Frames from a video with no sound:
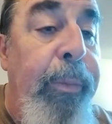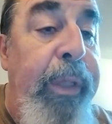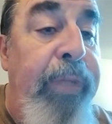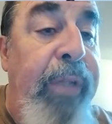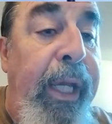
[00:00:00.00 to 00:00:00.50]

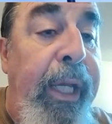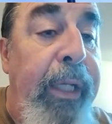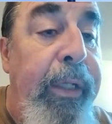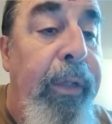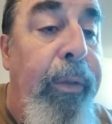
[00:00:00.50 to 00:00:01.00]
reset,
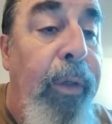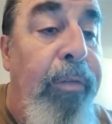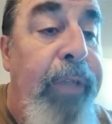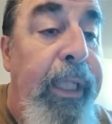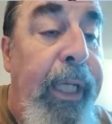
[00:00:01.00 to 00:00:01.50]
your
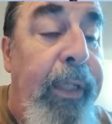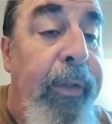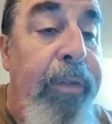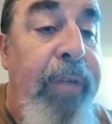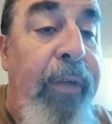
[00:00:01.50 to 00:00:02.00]
Grove connector,
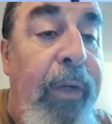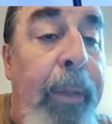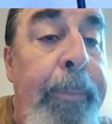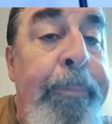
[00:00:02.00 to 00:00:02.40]
et cetera.